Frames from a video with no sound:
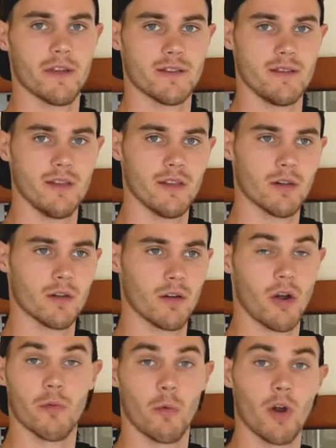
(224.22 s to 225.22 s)
this deal,
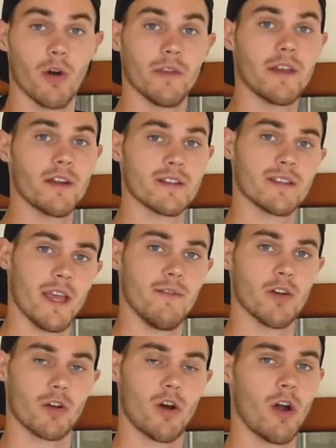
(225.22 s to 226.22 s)
or we're only going to
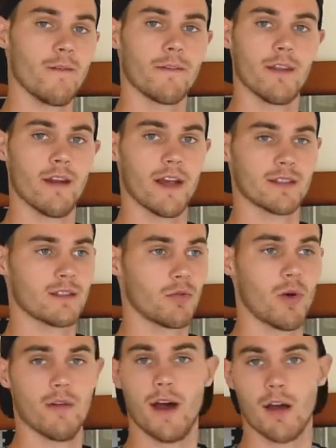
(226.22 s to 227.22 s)
save your cart for the next
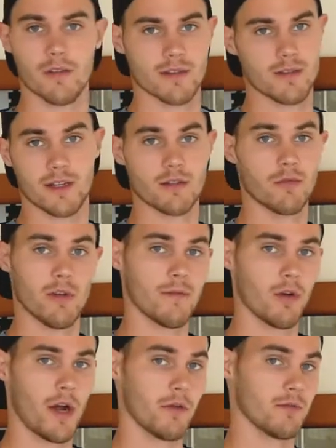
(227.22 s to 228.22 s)
12 hours, the next
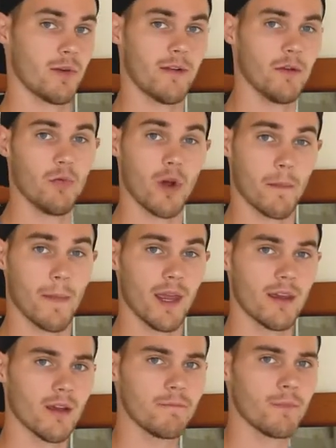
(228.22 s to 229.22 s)
24 hours, whatever you want to
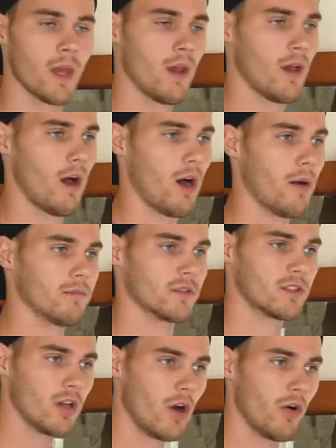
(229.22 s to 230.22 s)
make it.
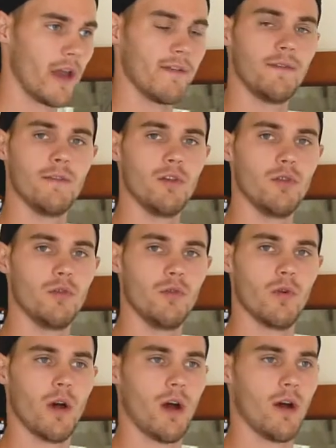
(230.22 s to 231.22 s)
So if
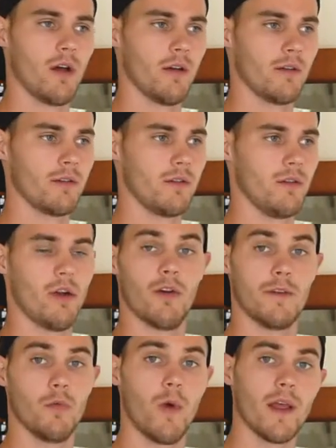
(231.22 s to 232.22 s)
you,
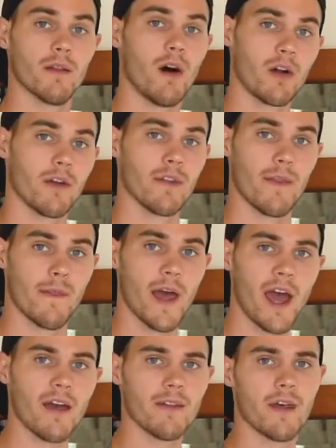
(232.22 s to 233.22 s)
if you wait longer than
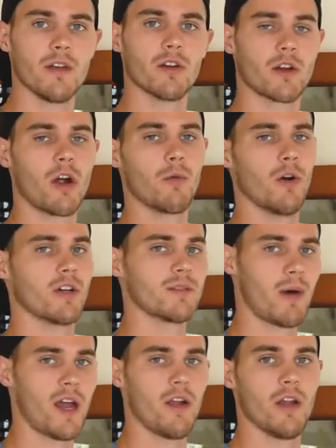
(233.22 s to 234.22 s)
that, then your cart will
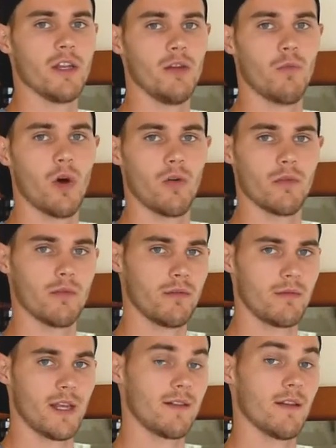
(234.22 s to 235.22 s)
expire and you
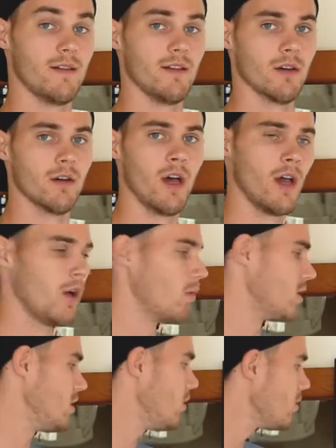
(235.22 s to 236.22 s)
won't get the deal.
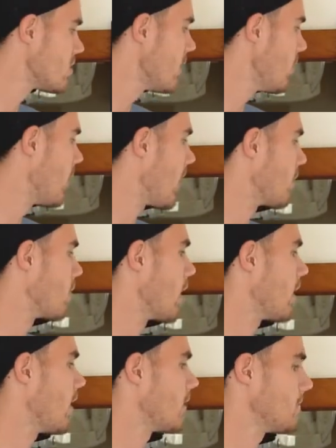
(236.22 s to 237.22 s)
Which usually when I'm
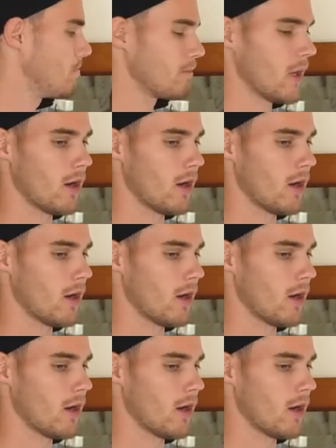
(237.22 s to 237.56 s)
running,